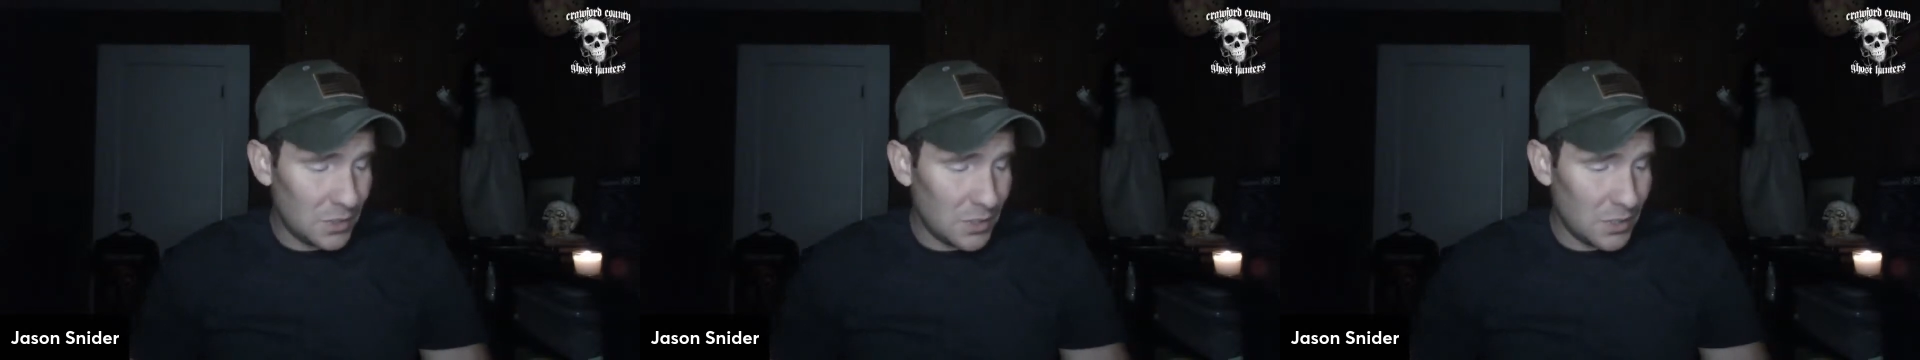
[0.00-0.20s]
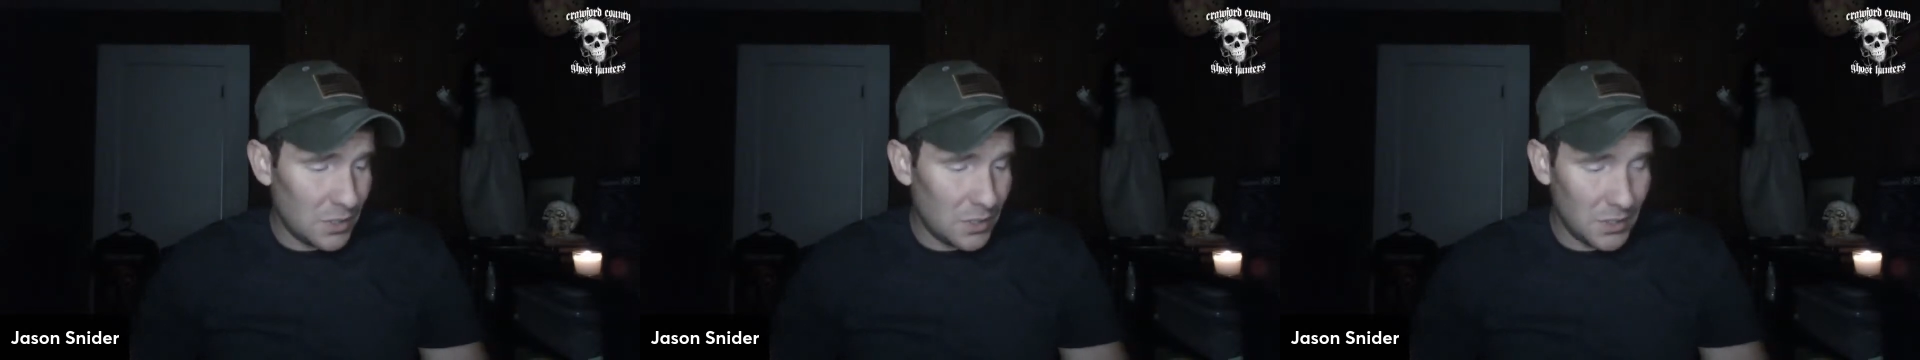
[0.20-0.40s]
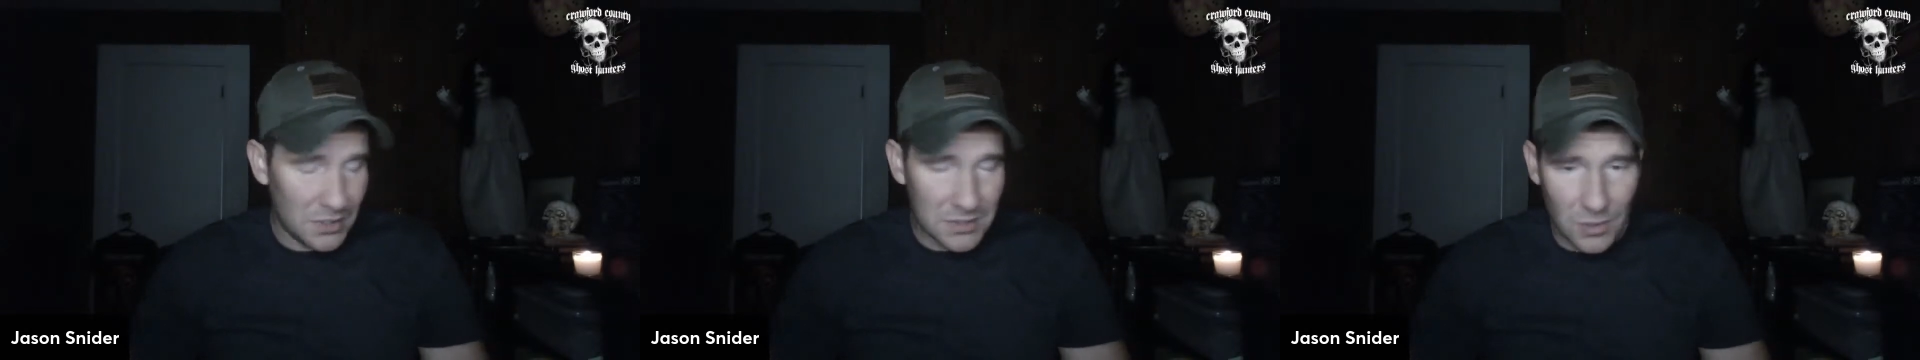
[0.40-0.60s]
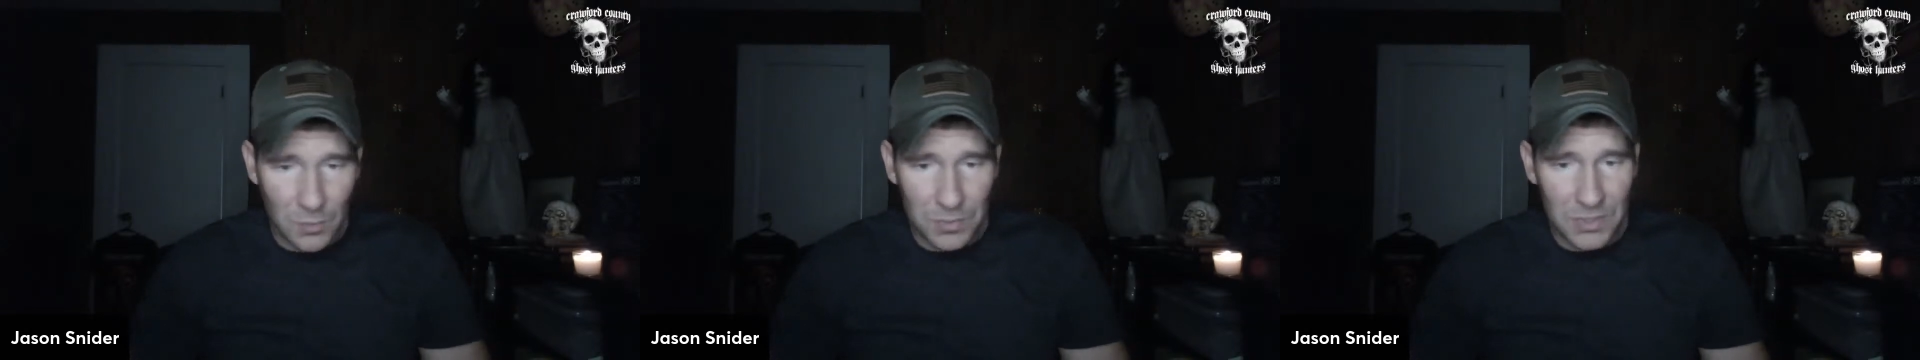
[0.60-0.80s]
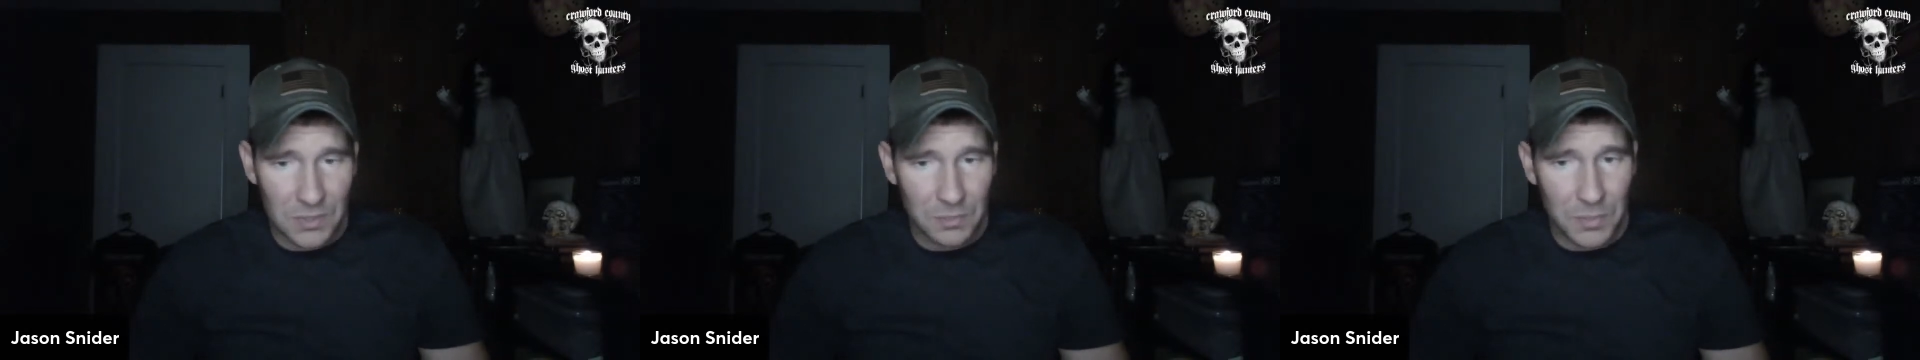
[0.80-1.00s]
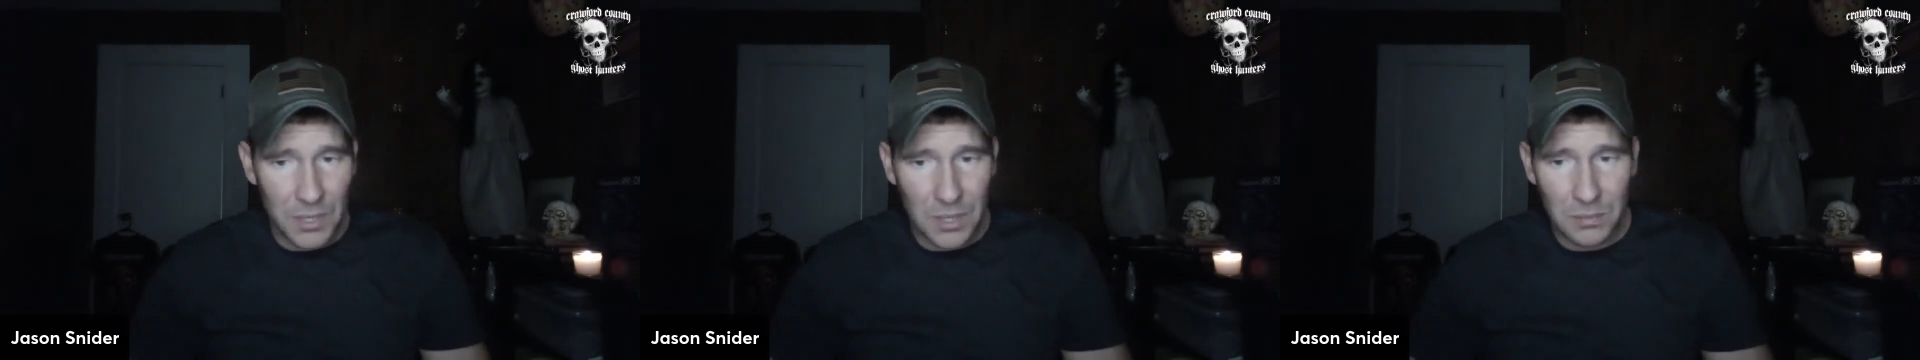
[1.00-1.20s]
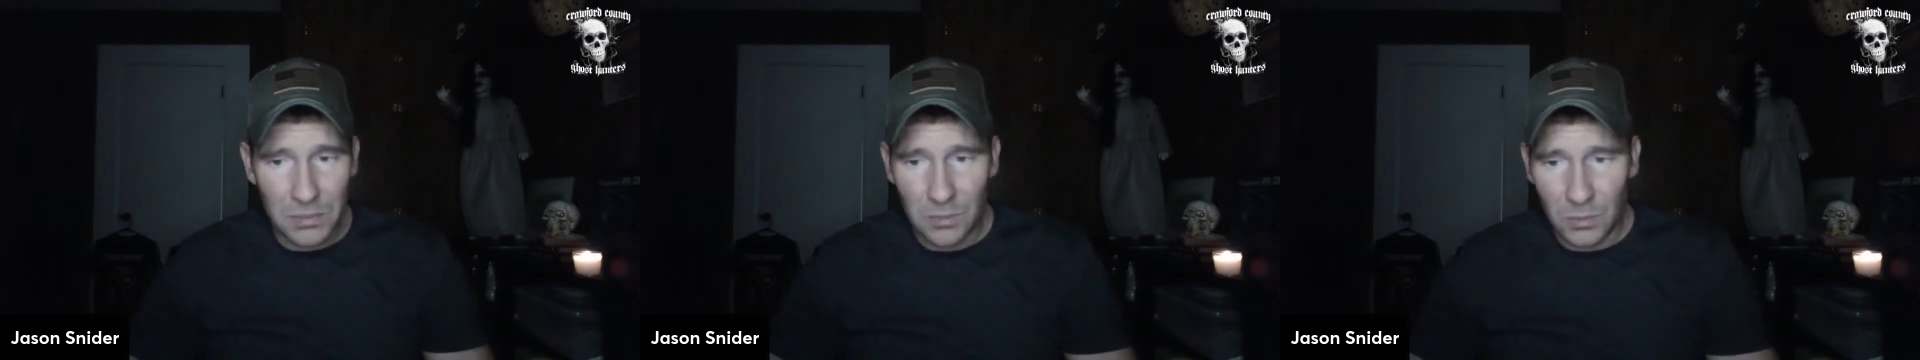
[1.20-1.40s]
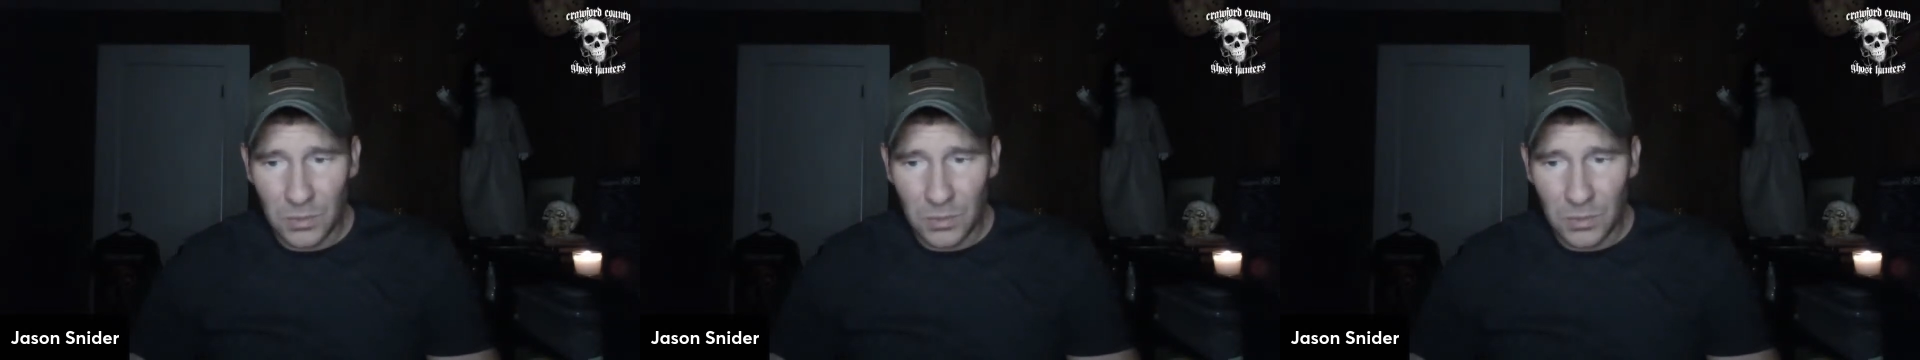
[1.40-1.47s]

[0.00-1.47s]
night, it's open to the public.